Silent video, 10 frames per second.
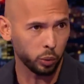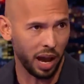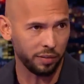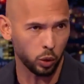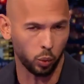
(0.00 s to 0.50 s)
we
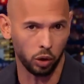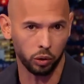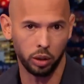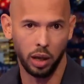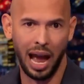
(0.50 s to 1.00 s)
have in the world
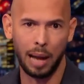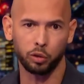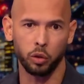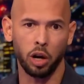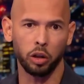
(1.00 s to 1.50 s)

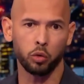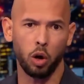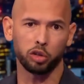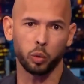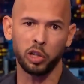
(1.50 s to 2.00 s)
absolutely not
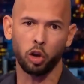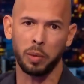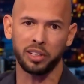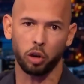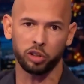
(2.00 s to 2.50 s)
wrong. So when they talk
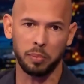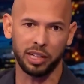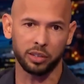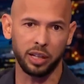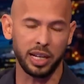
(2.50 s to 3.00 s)
about toxic
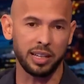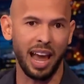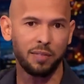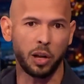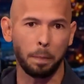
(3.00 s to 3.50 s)
masculinity, they
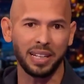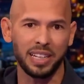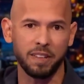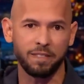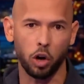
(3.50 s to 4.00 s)
have it
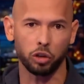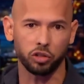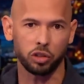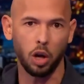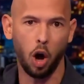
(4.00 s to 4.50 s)
completely
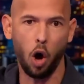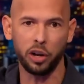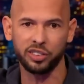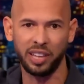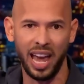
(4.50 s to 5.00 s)
inversed on
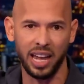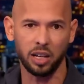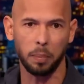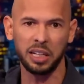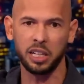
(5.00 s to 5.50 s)
its head,
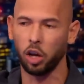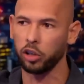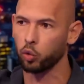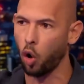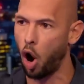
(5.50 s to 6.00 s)
completely not
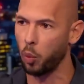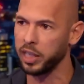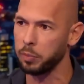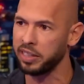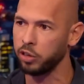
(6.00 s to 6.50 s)
wrong. We
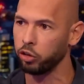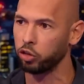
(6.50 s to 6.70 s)
need to be teaching